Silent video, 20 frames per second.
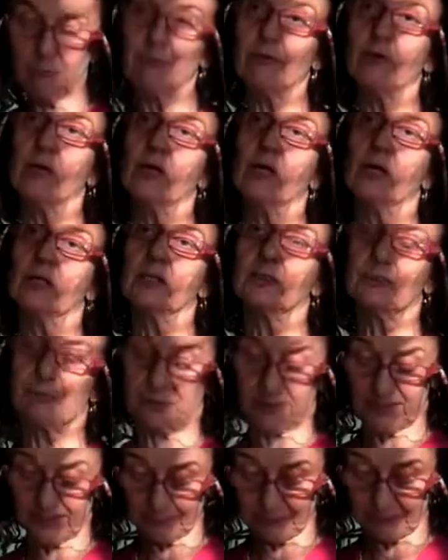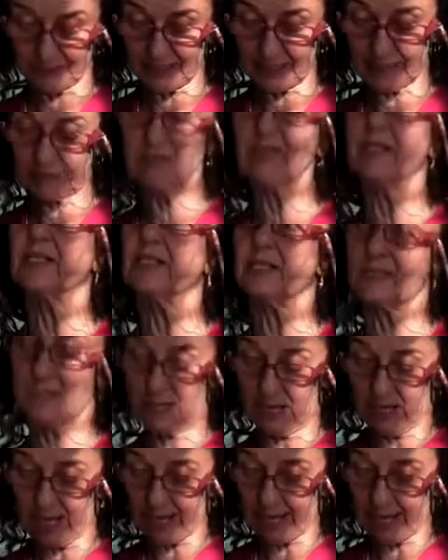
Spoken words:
for God's forgiveness